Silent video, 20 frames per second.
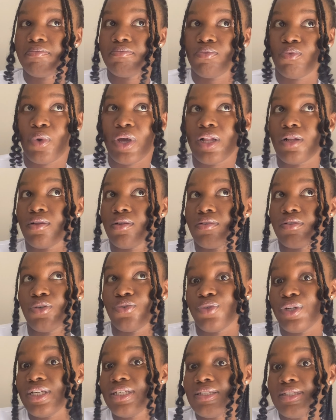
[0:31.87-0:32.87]
well, the
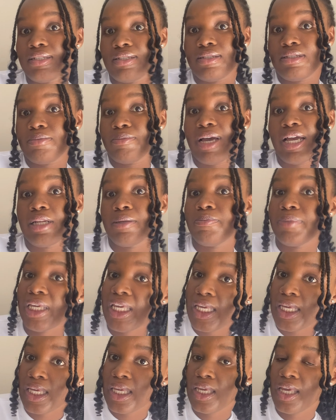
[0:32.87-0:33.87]
reasons might
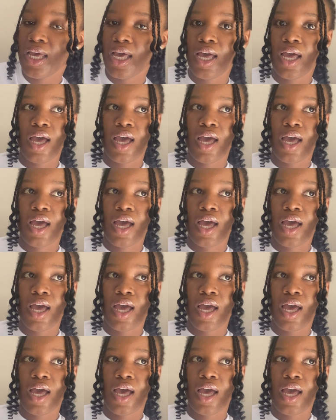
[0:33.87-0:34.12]
be